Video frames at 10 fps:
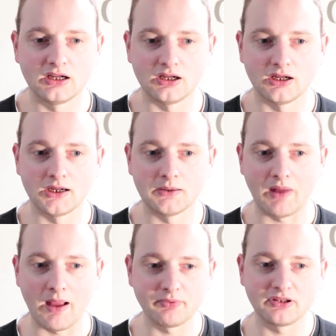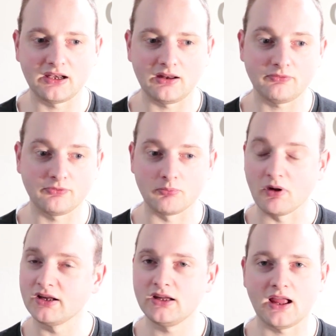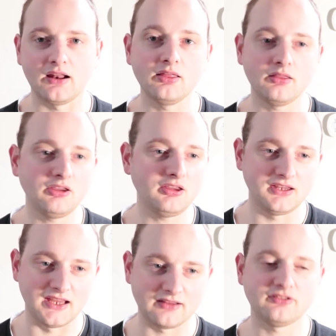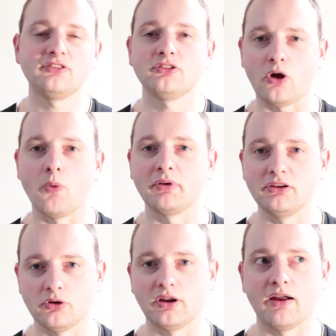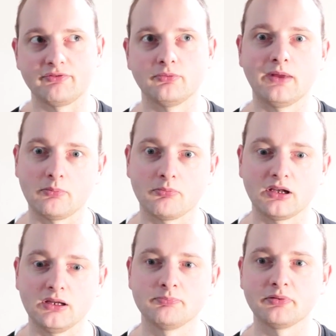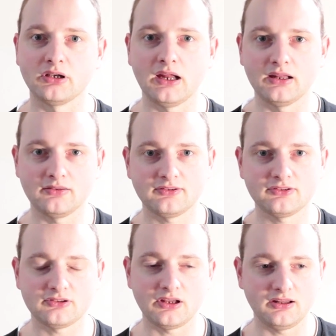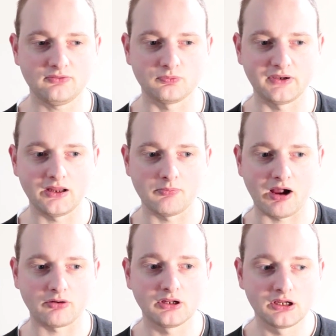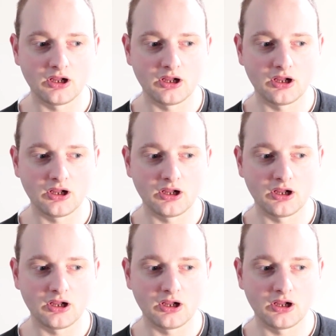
Apple did it for money, and yes, it's a company, so they have to make money, but it's really about,